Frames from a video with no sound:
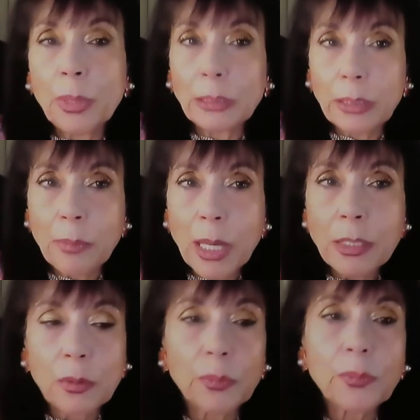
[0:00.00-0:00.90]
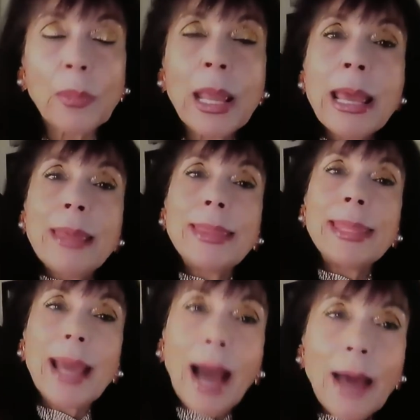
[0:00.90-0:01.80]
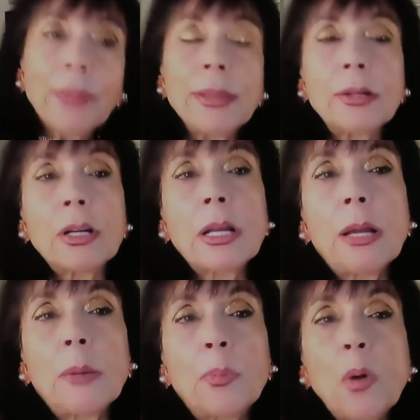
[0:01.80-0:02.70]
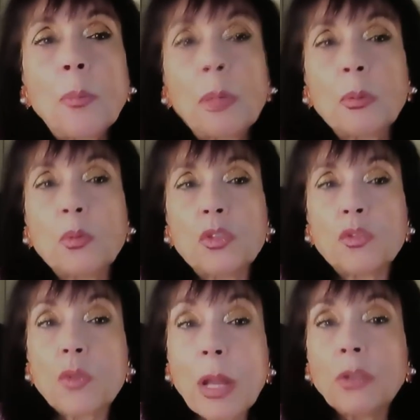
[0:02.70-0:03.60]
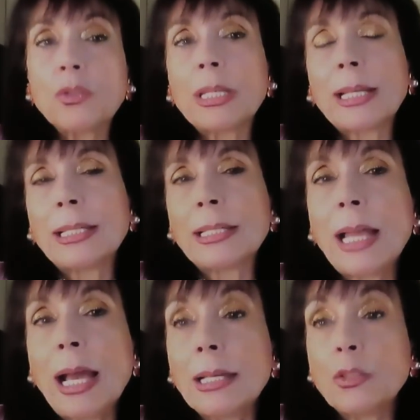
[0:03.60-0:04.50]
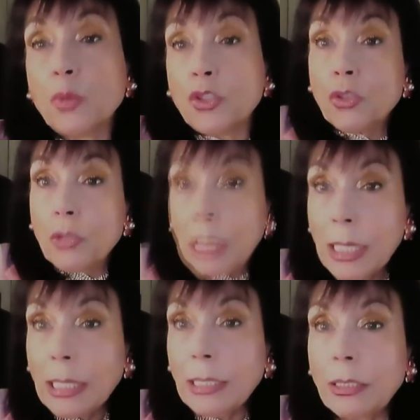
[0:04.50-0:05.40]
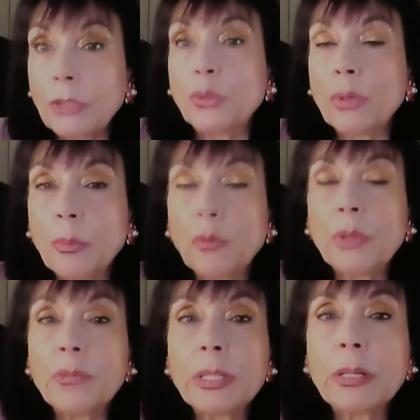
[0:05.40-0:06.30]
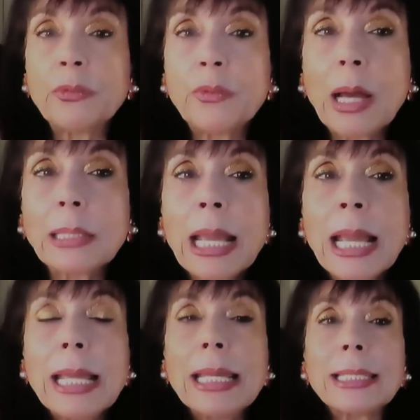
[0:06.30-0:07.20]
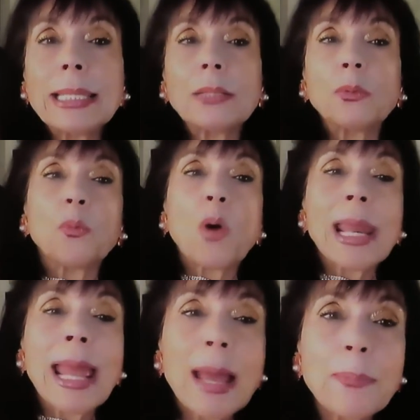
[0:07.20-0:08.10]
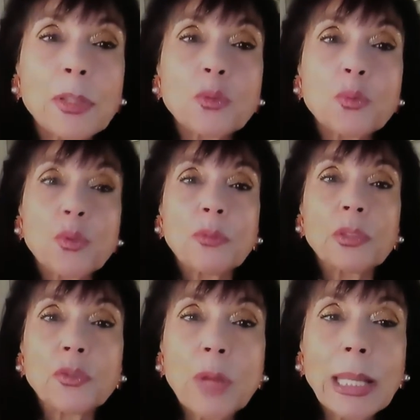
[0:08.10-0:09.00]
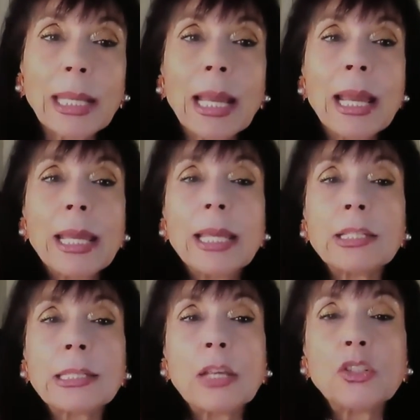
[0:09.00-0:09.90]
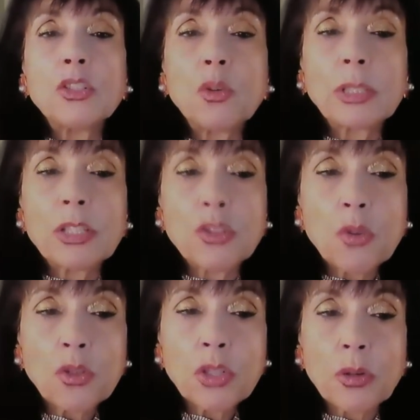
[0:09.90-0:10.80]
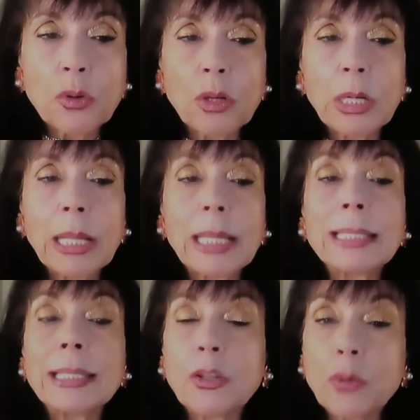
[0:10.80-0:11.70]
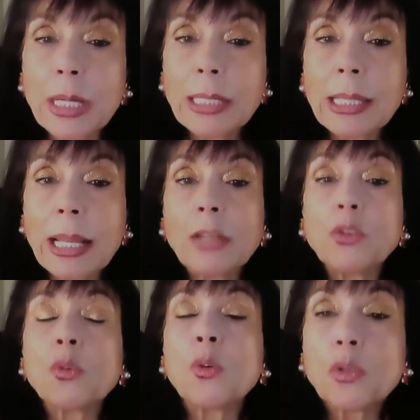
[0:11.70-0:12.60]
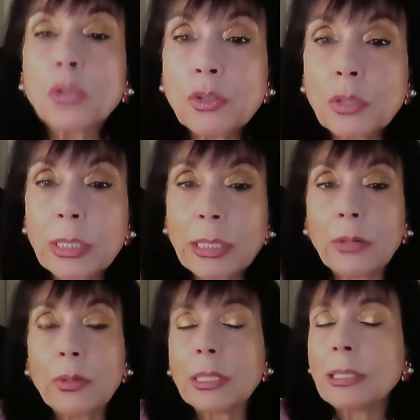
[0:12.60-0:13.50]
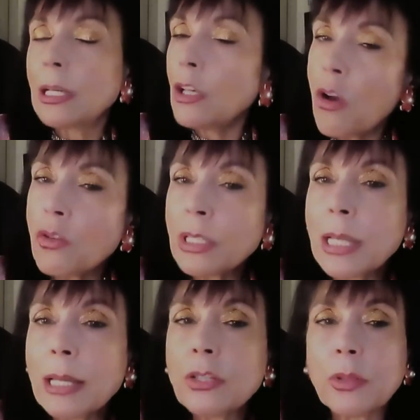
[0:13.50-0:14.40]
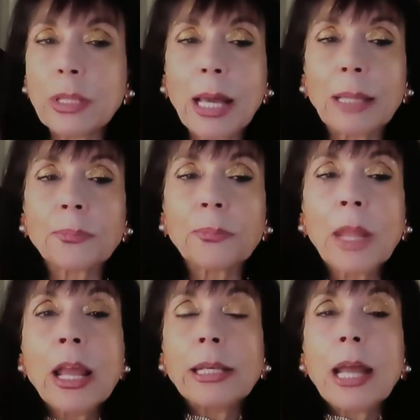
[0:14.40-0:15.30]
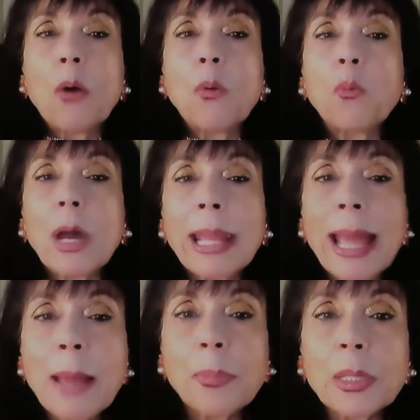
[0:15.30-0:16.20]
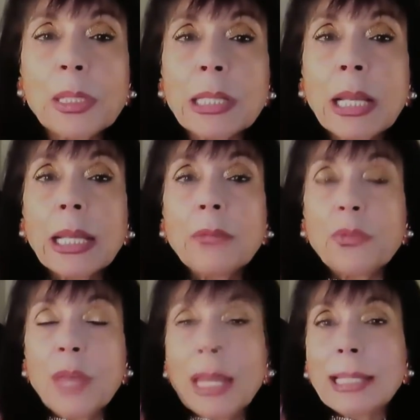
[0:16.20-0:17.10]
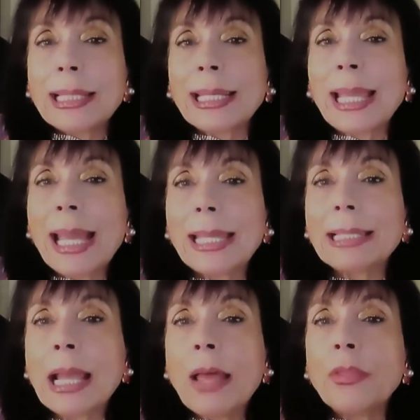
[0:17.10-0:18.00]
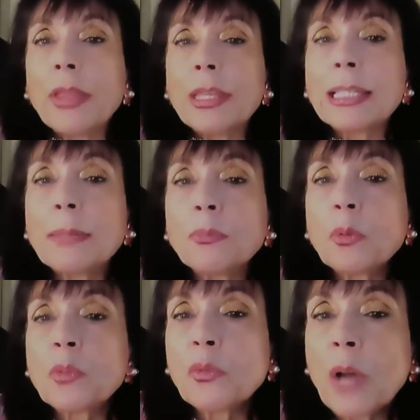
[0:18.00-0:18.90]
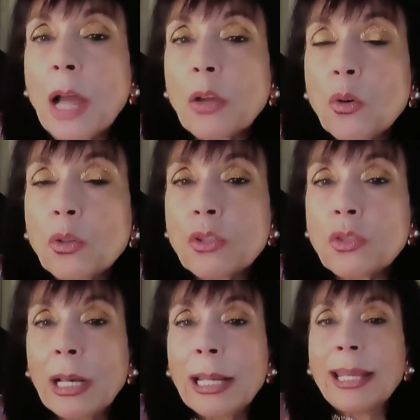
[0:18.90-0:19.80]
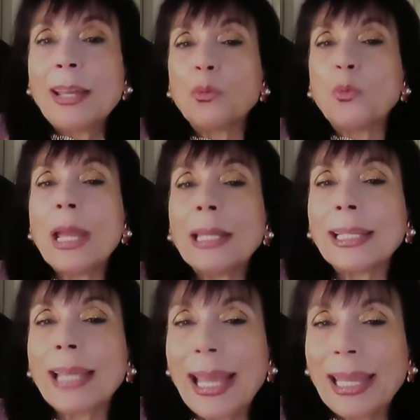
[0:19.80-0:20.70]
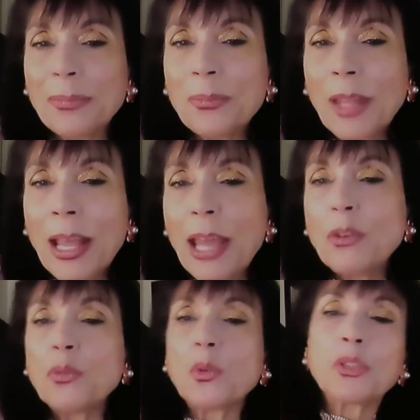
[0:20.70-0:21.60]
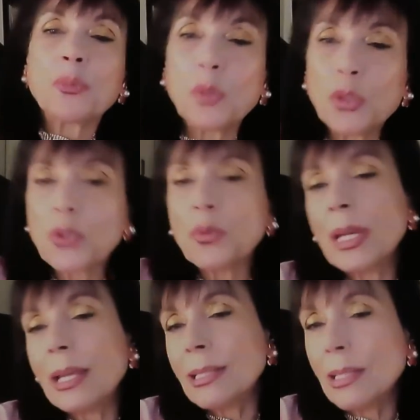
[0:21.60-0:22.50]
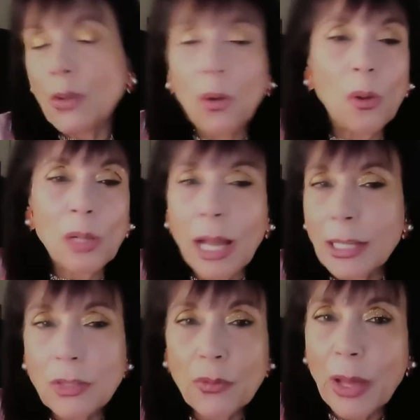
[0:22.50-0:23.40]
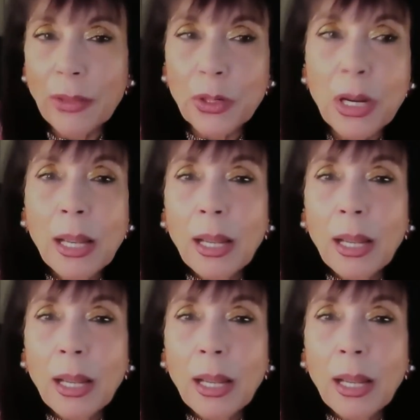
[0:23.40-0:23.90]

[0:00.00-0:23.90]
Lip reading: build the muscle. The other problem with strenuous exercise, which you need to remove the visceral fat, is that what happens with overtraining is your testosterone is decreased and your cortisol is increased. There's a lot of studies on that. Now, what happens if that is the case, then the symptoms of high cortisol, again, weight gain, and of course mood swings and all kinds of other